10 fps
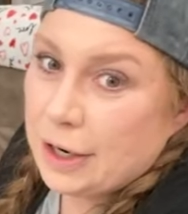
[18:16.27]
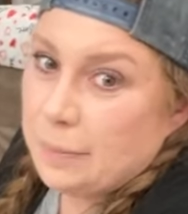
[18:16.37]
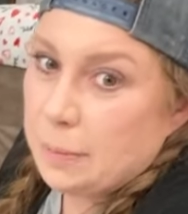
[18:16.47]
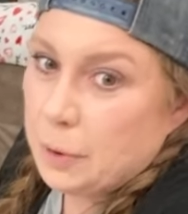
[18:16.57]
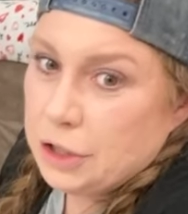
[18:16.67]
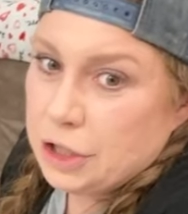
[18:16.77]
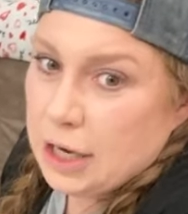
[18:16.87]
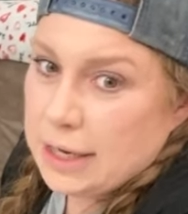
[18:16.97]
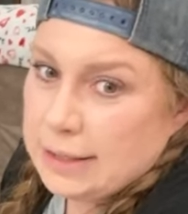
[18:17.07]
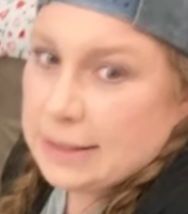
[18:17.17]
I'm going to point you
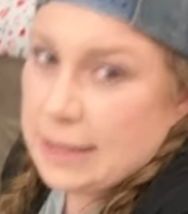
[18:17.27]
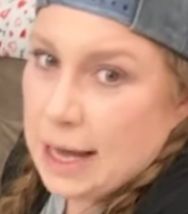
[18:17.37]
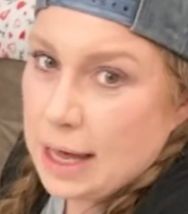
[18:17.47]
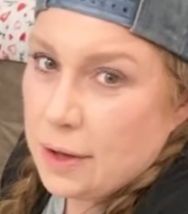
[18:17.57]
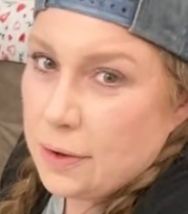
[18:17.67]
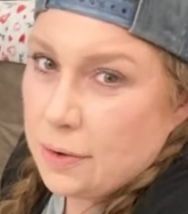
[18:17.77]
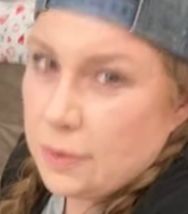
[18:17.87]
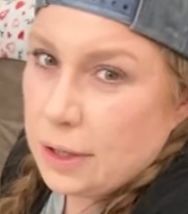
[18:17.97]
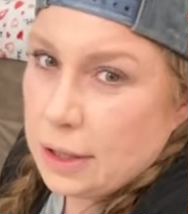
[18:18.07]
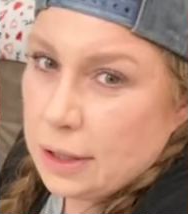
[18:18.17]
guys
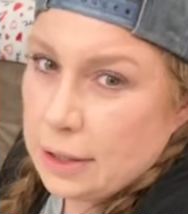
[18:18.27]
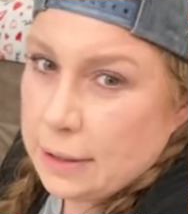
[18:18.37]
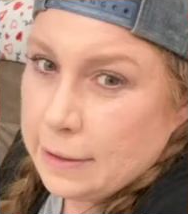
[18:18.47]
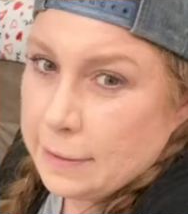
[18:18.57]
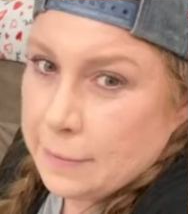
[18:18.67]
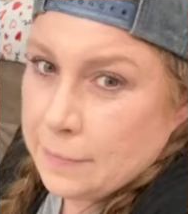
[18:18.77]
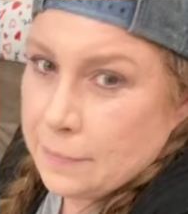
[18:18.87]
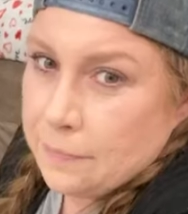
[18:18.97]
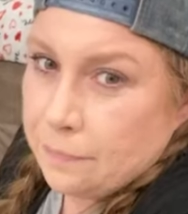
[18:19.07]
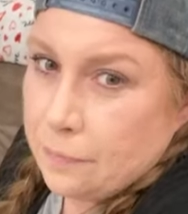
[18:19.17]
down
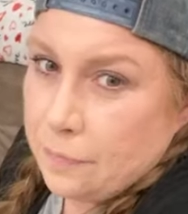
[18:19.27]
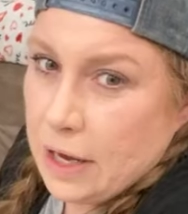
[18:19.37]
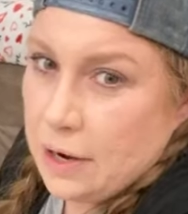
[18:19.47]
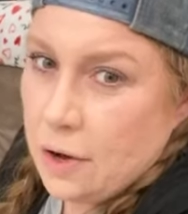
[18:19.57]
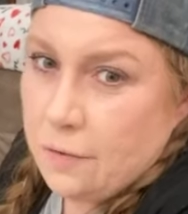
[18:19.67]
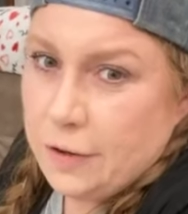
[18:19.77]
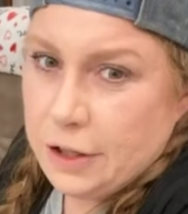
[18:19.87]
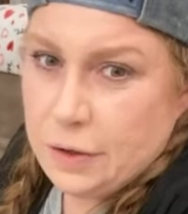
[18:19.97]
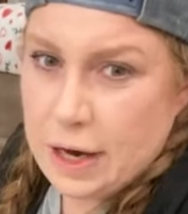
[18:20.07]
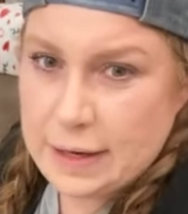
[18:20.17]
and
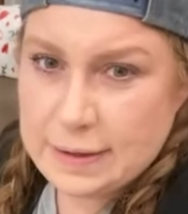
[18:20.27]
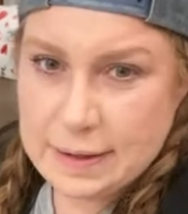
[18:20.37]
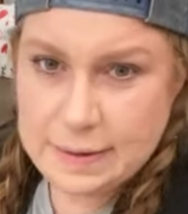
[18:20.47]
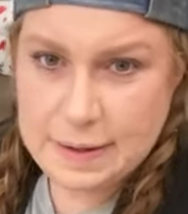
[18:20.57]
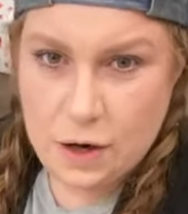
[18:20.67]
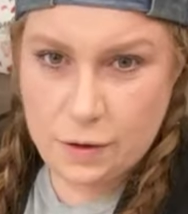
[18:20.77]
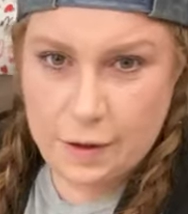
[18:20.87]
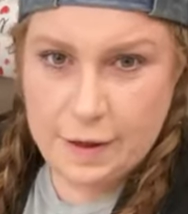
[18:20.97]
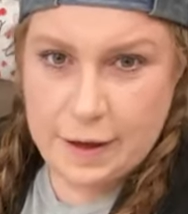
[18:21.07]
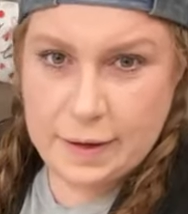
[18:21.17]
hopefully you guys can see all the
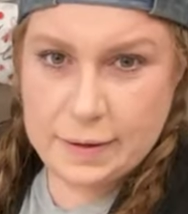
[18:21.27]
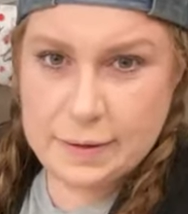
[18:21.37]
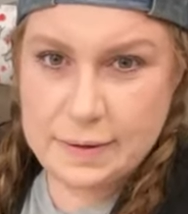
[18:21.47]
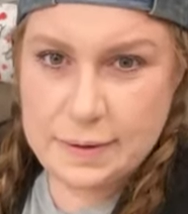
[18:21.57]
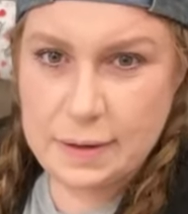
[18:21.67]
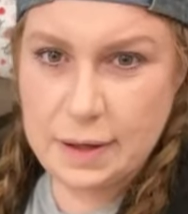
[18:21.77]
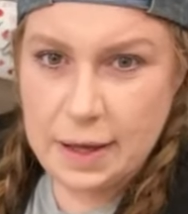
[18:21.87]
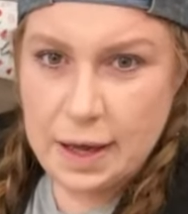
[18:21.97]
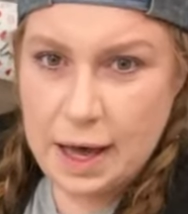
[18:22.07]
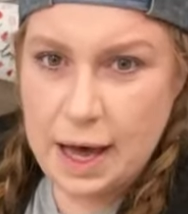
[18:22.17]
things.
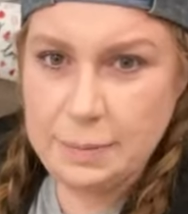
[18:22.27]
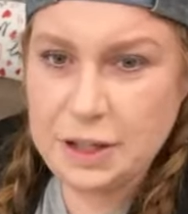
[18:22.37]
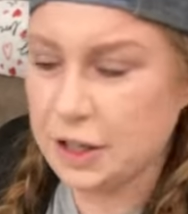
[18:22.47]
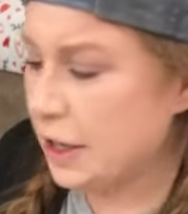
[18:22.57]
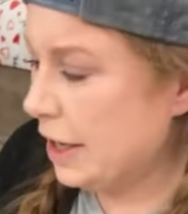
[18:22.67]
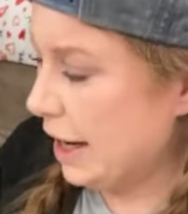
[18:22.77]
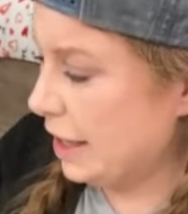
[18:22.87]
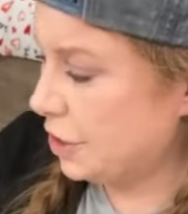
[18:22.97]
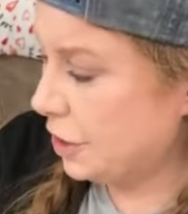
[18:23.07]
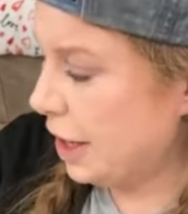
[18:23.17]
I'm good,
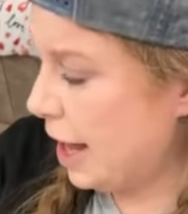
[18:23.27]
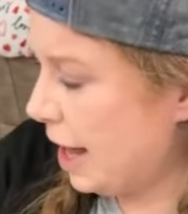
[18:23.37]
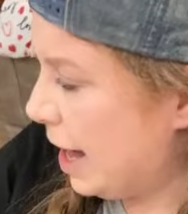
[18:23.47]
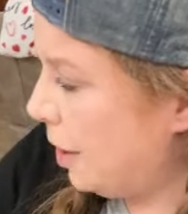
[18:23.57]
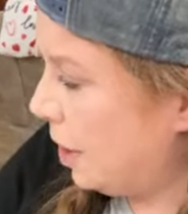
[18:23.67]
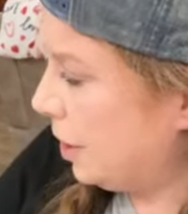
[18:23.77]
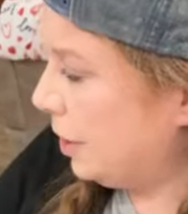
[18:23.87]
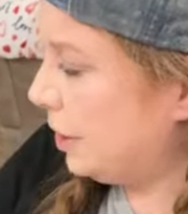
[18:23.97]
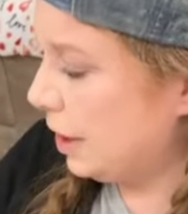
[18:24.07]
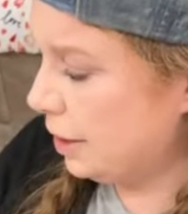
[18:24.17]
Andrea. How are
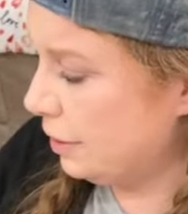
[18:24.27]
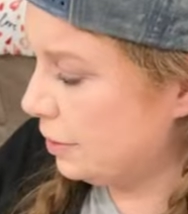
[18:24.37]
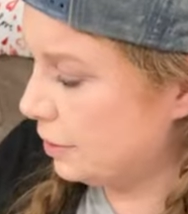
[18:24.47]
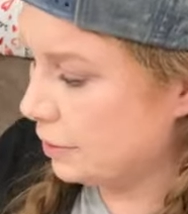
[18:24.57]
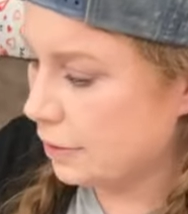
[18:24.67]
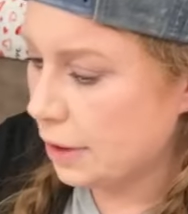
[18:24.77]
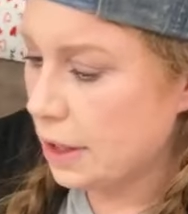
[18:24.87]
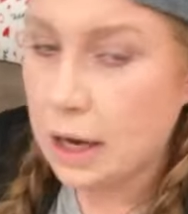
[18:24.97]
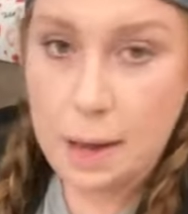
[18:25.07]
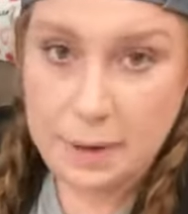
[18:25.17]
you?
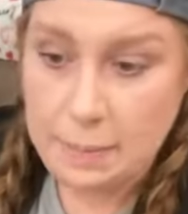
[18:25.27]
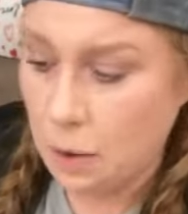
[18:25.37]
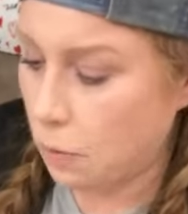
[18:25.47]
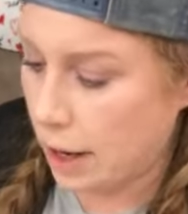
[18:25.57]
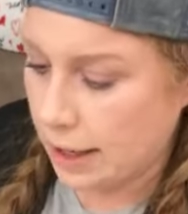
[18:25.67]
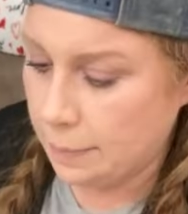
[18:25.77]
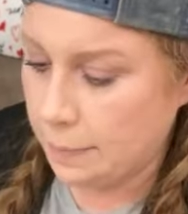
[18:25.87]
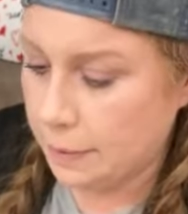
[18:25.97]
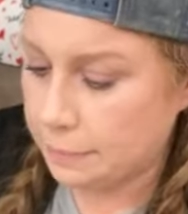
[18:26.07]
Got me my wipe.